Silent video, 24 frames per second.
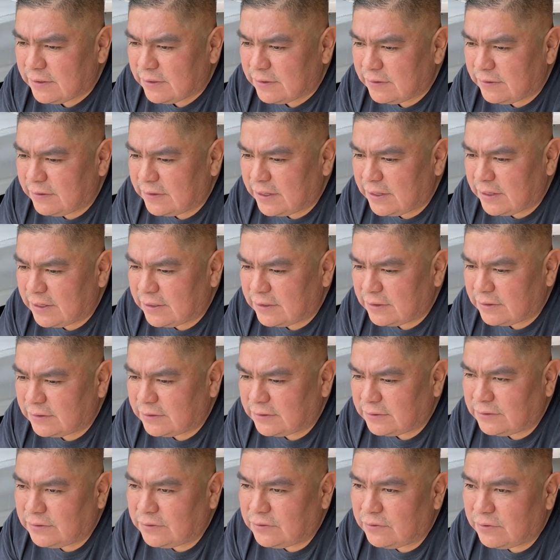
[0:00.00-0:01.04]

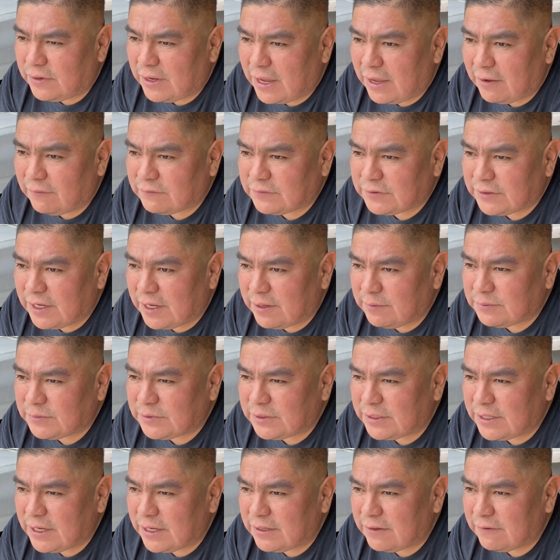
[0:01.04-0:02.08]
then you have time
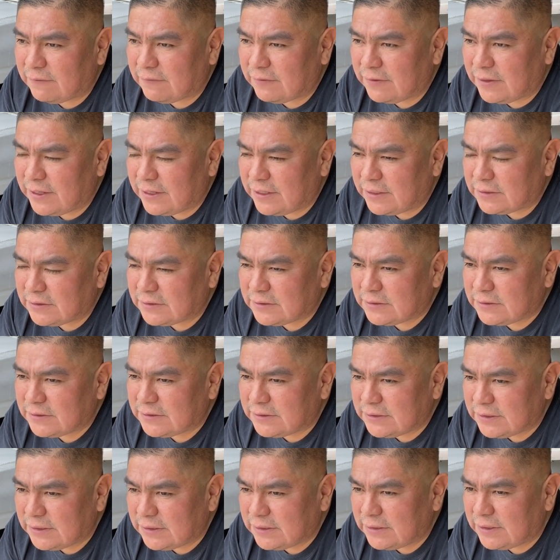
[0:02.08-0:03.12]
to kind of let it
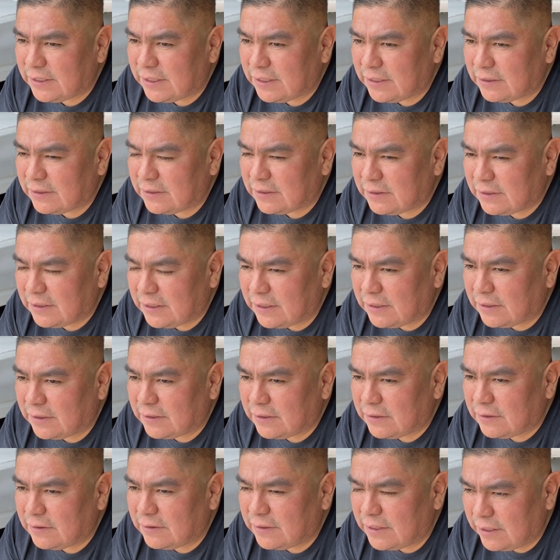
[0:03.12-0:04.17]
sit and think.
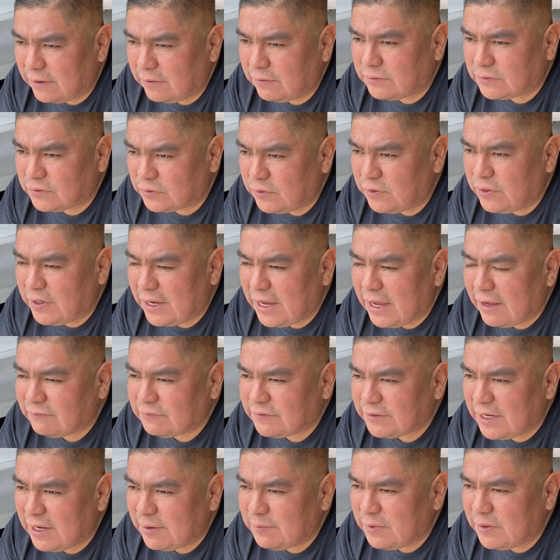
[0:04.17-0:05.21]
So you have
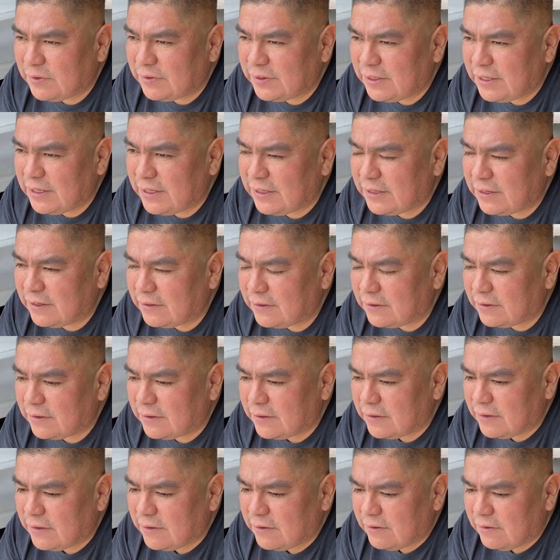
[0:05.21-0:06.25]
time to think and
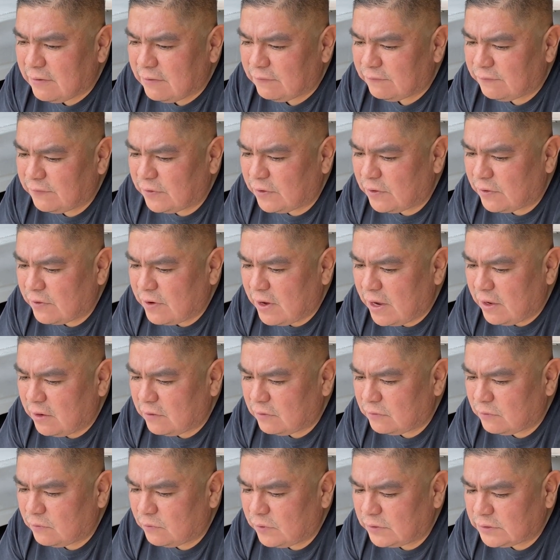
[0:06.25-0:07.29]
figure
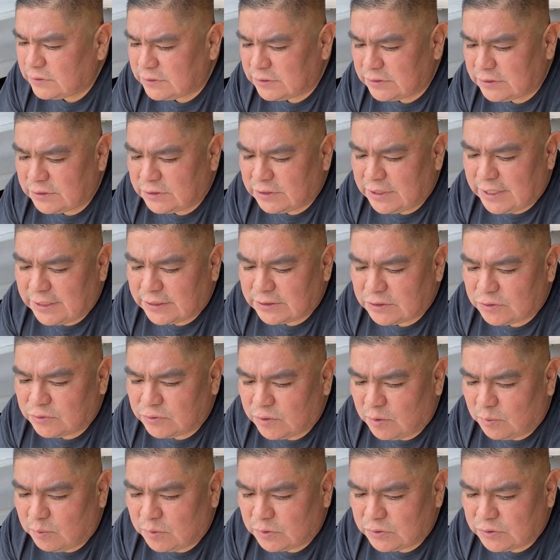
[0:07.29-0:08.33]
out what's the next
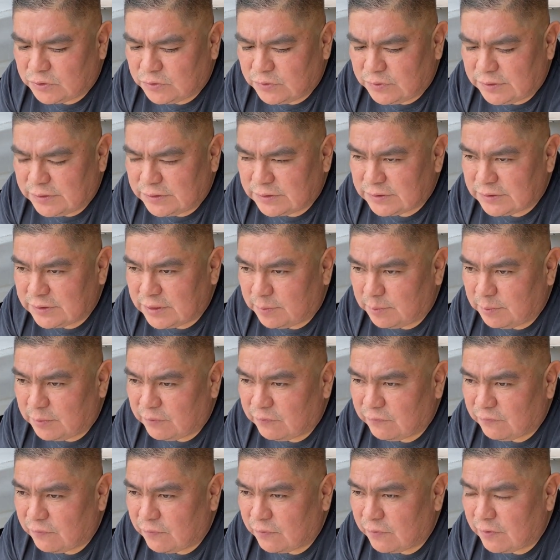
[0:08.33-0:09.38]
troubleshooting step
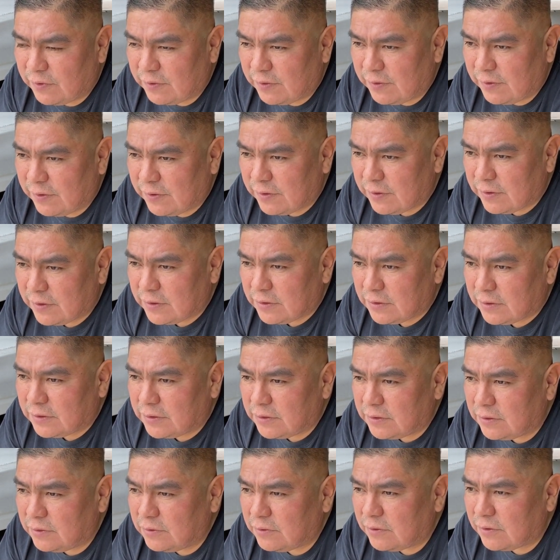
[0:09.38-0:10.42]
before,
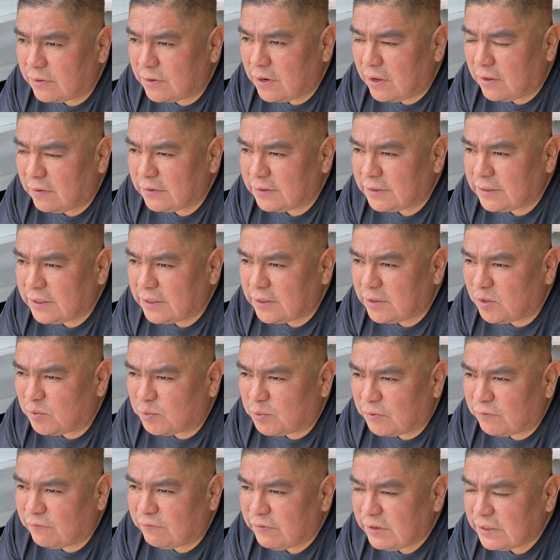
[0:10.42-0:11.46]
you know, calling in the
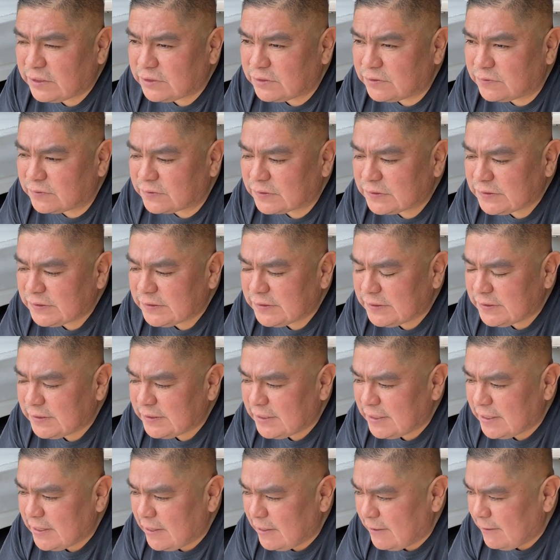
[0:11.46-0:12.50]
professionals.
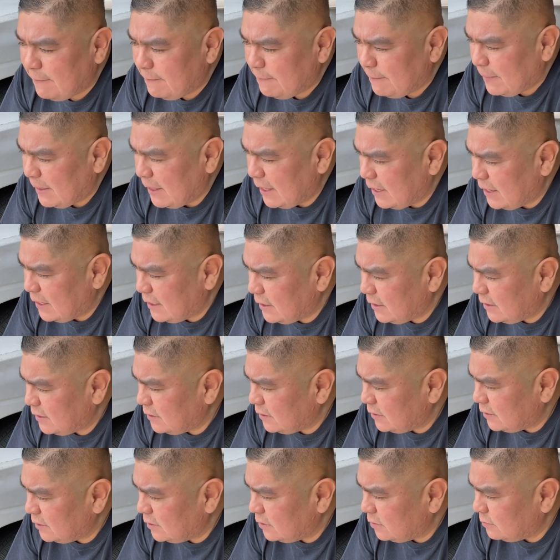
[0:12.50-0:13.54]

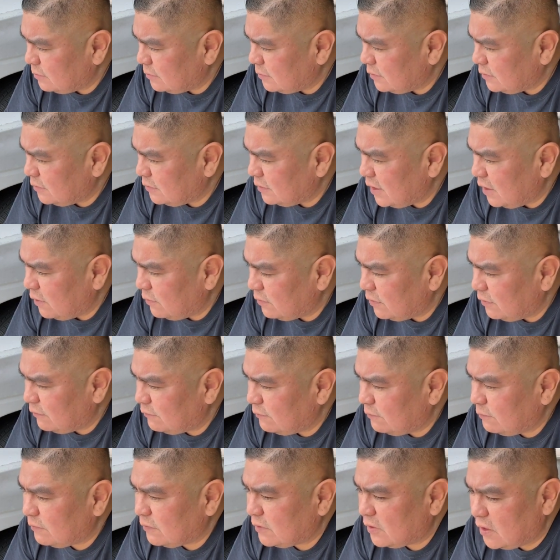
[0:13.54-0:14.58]
And that would have
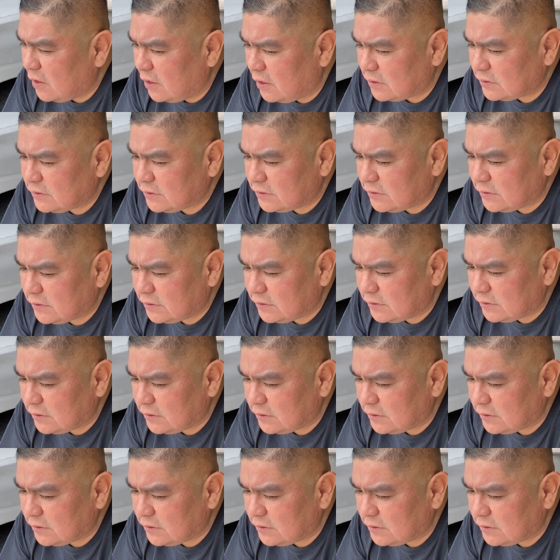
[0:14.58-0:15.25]
cost